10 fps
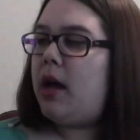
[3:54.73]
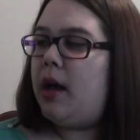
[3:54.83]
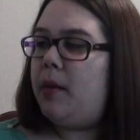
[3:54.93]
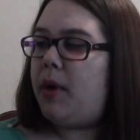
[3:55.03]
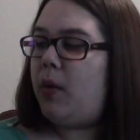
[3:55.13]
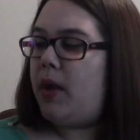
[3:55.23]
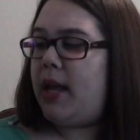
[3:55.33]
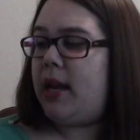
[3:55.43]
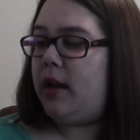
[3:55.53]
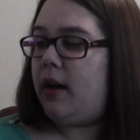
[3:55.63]
I went
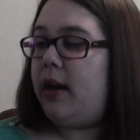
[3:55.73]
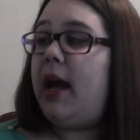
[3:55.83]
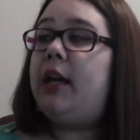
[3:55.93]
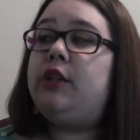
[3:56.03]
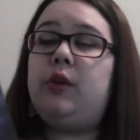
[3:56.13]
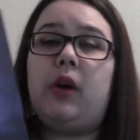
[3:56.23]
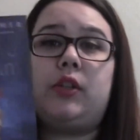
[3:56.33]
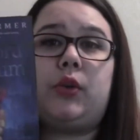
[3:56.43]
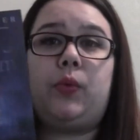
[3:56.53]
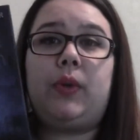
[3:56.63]
ahead and got it. I do
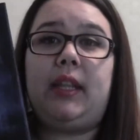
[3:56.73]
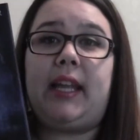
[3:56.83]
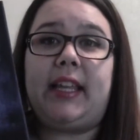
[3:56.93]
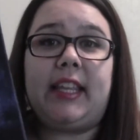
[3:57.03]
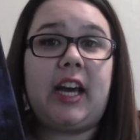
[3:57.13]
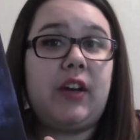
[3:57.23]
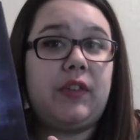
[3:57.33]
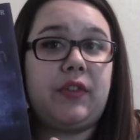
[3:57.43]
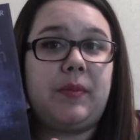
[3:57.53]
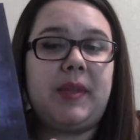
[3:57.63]
also really like the
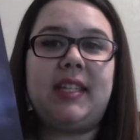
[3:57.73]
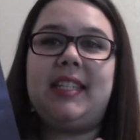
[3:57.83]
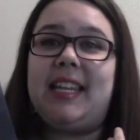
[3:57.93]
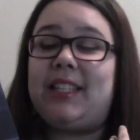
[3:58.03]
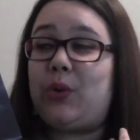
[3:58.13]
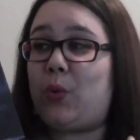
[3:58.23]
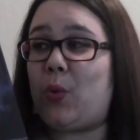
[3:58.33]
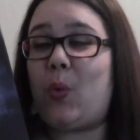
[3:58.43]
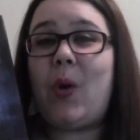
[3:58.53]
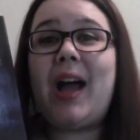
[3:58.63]
cover from this. It's
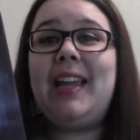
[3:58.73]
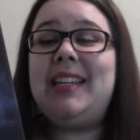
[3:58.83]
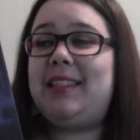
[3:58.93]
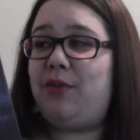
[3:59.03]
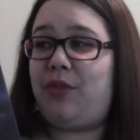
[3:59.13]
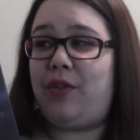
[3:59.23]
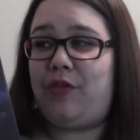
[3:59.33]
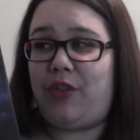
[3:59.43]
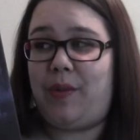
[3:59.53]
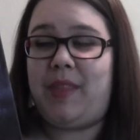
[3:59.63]
quite
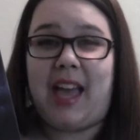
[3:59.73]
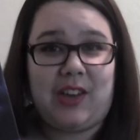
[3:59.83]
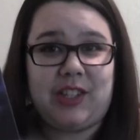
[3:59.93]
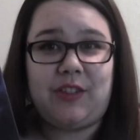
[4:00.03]
different from the House